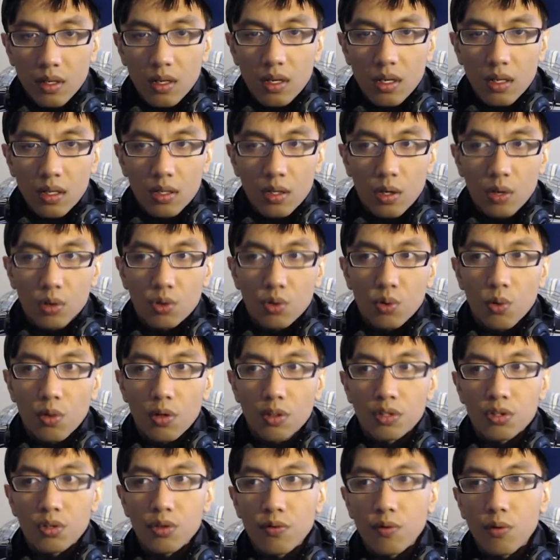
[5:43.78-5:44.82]
go towards
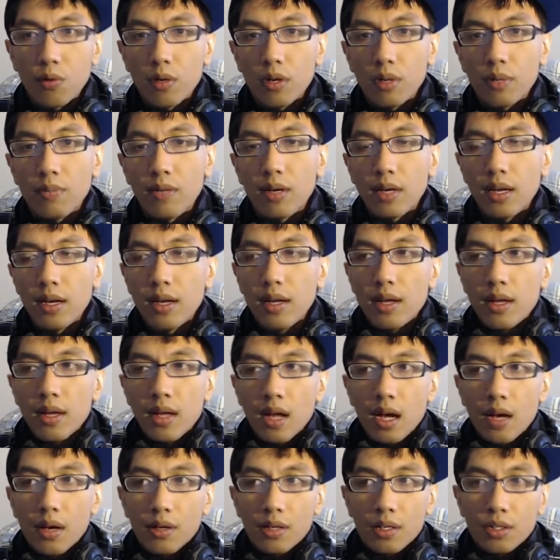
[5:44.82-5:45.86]
240, but
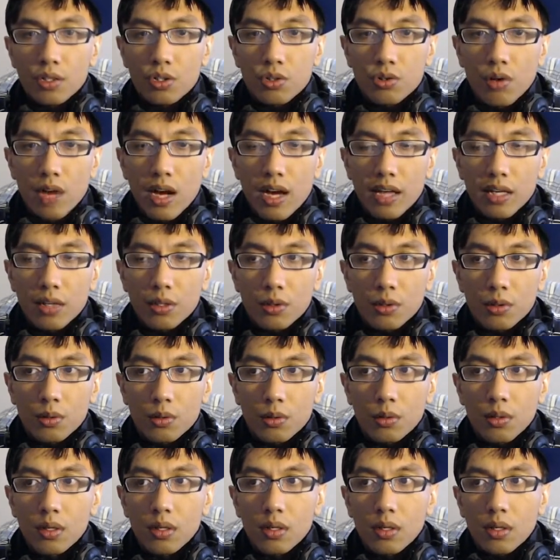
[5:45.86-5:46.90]
I'm going to try to
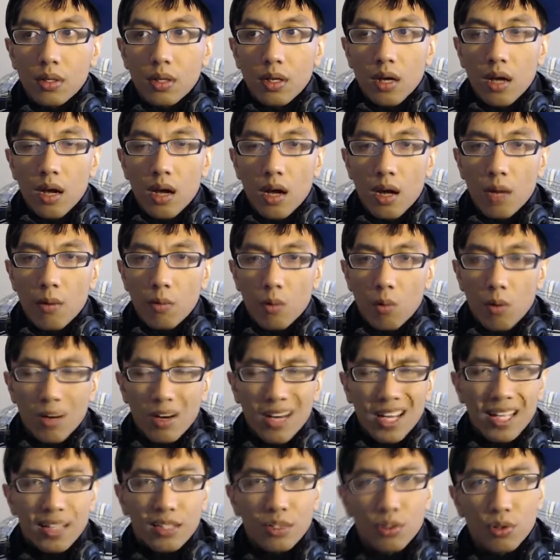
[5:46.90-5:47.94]
work
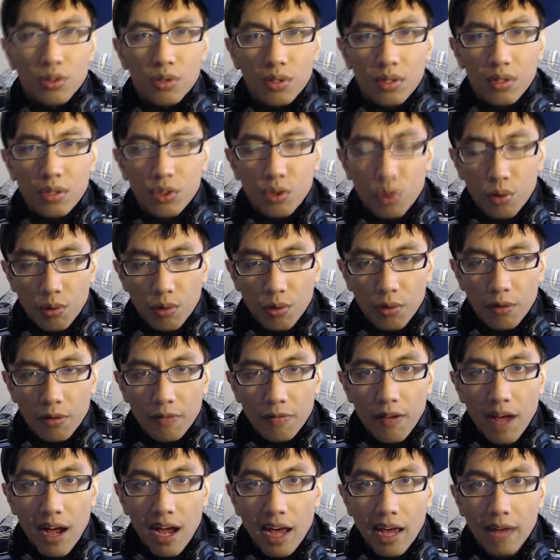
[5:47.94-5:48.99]
at
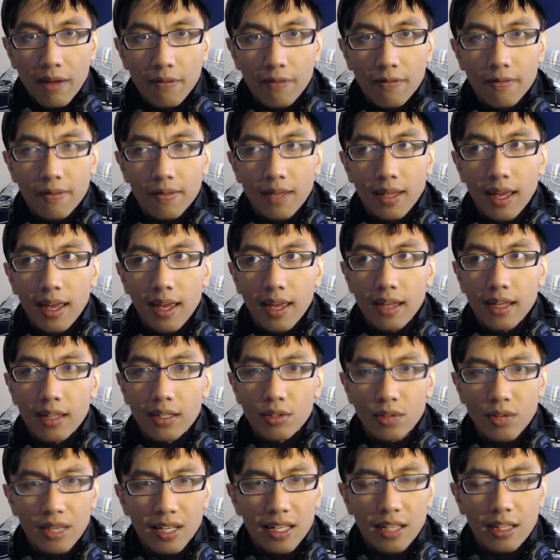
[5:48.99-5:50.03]
235 and
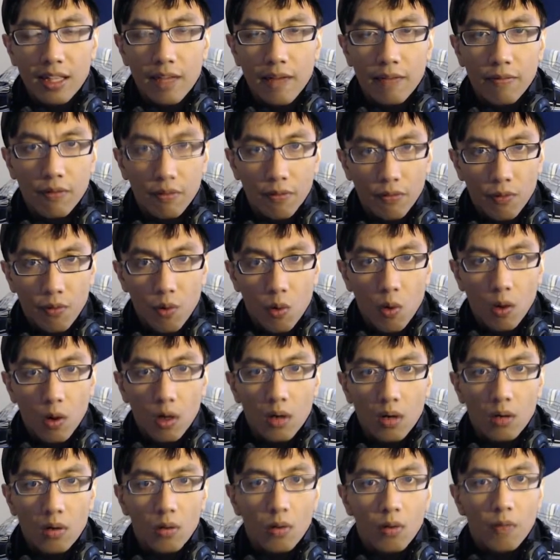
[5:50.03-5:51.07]
try to get that for 4
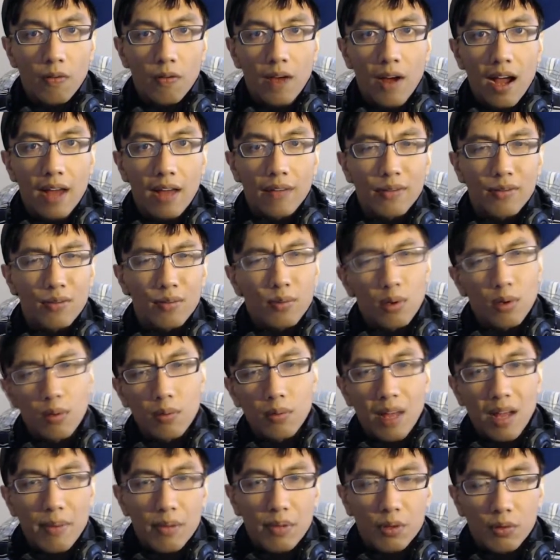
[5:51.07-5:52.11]
or 5. Well,
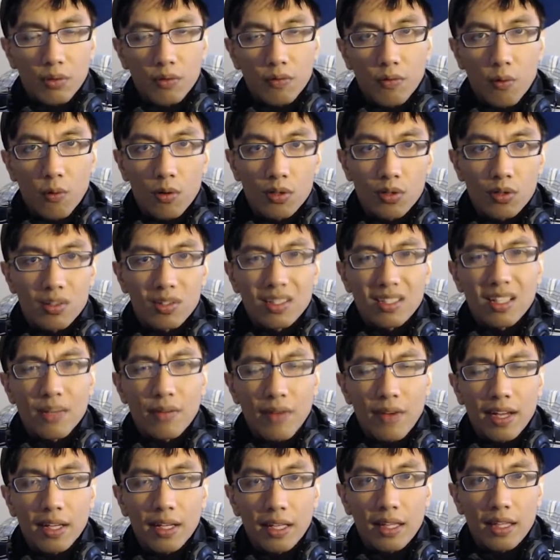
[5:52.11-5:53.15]
I've been doing 4, so let's see if I
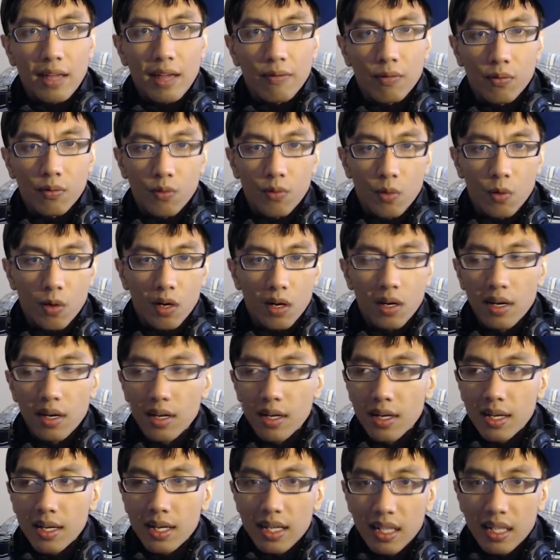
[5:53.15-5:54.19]
can get that for 4,
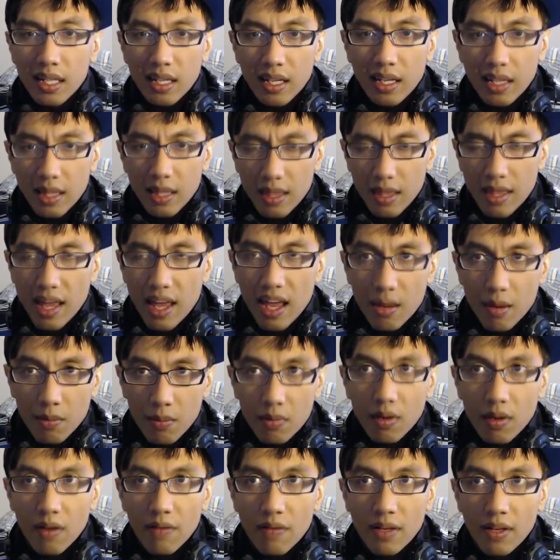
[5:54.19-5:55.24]
and then
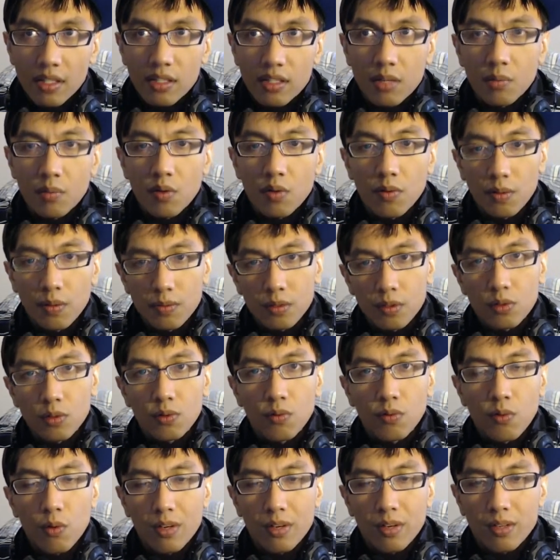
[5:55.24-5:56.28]
eventually move up to
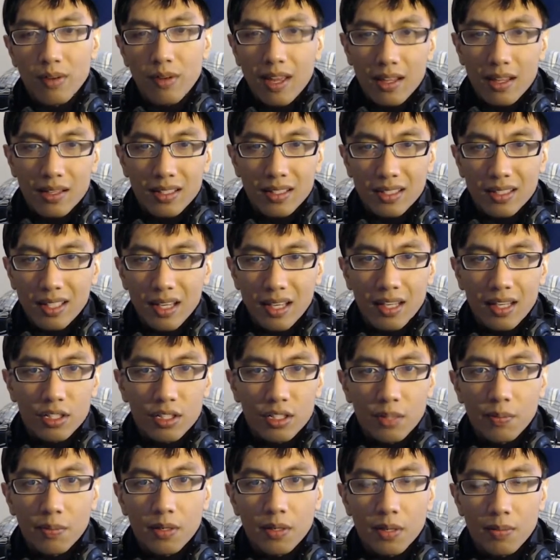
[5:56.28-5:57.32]
240 rather than kind of
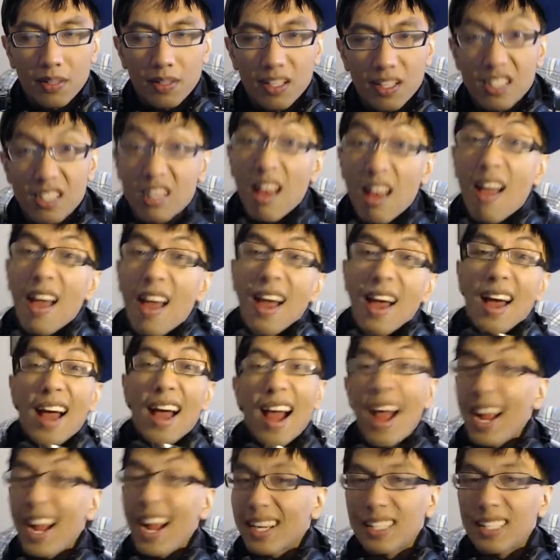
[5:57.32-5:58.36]
jumping up because
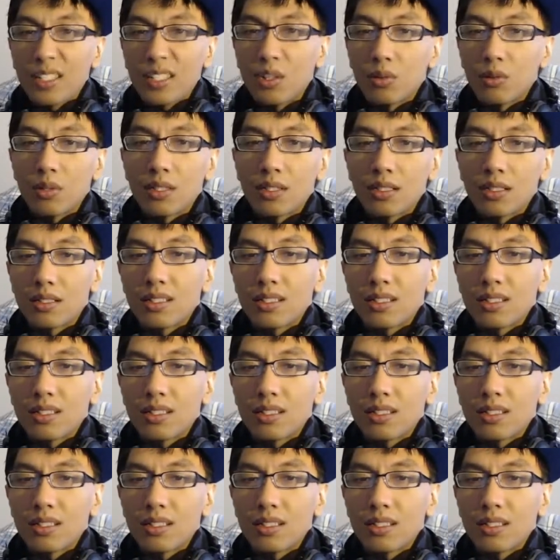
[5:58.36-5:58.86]
I can do it.